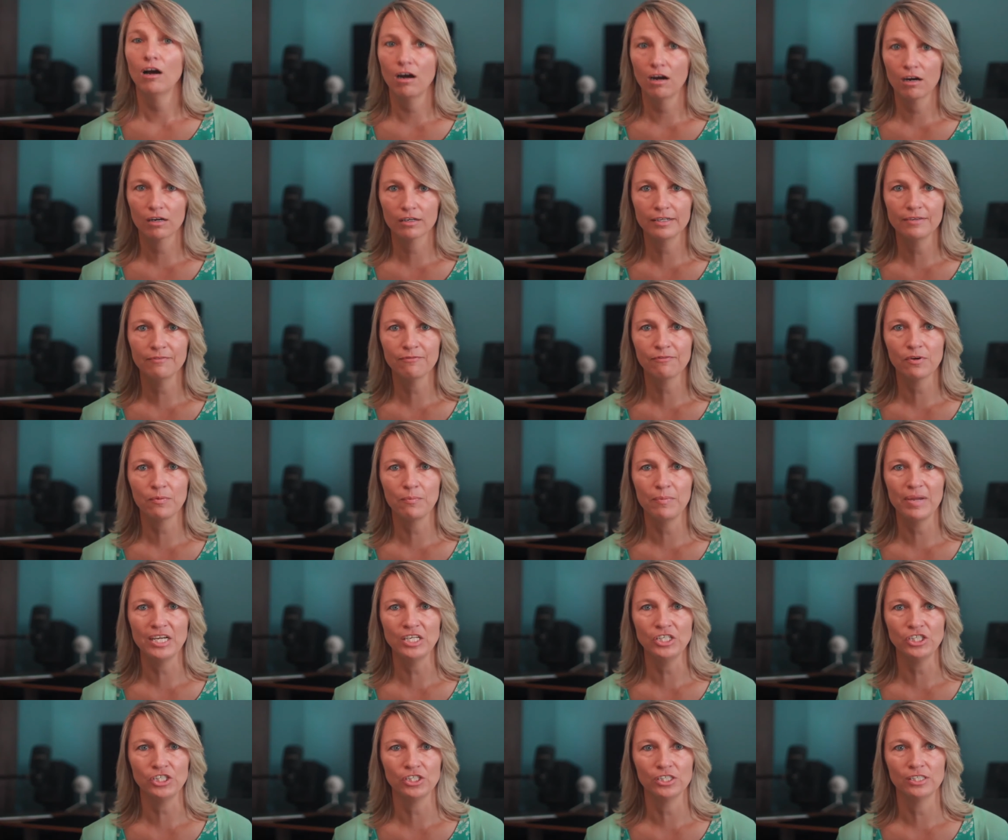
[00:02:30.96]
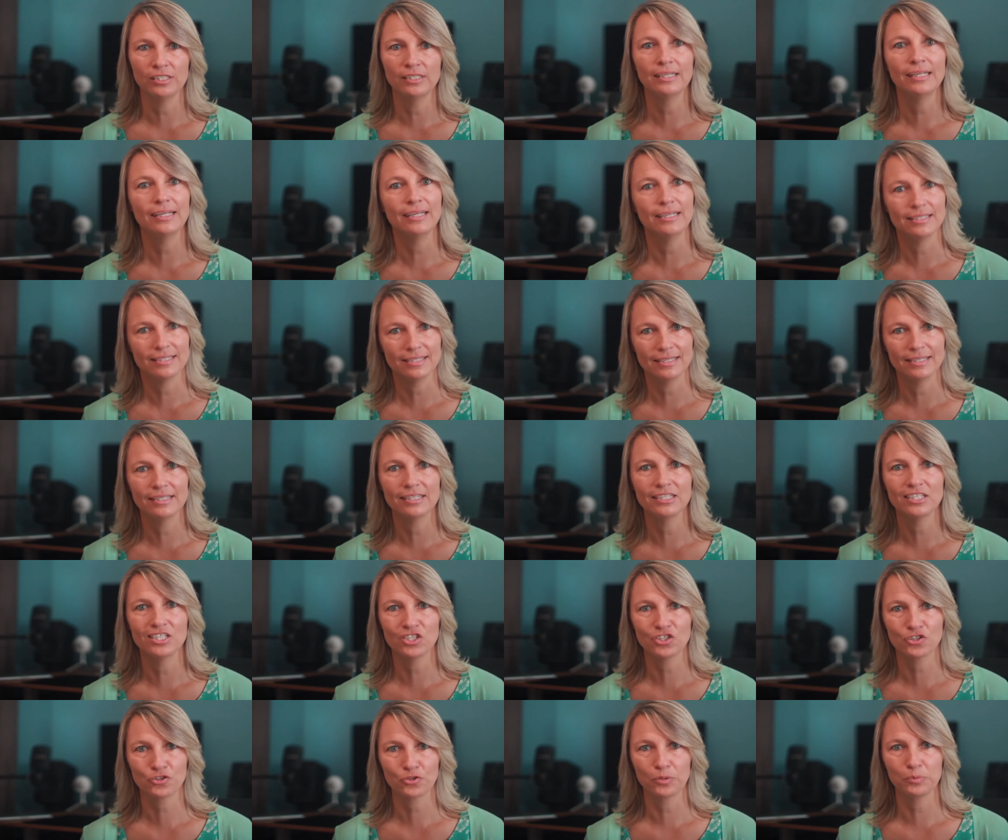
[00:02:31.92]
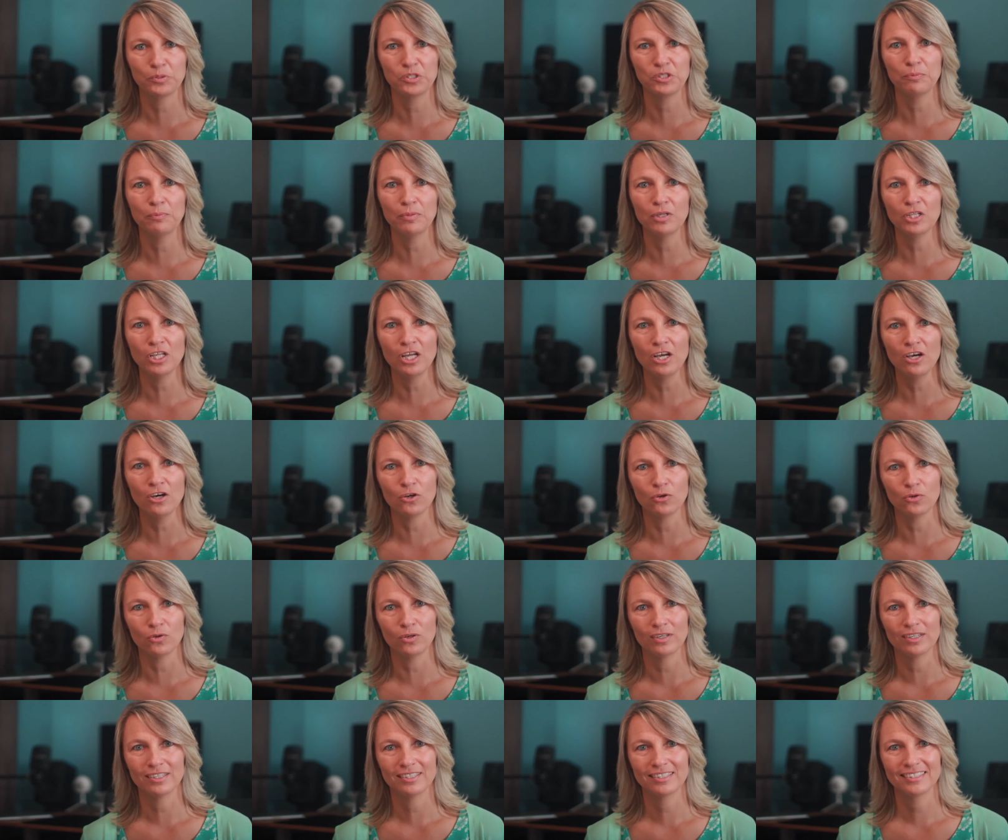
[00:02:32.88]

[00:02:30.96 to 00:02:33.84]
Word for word: Our information is in the description below.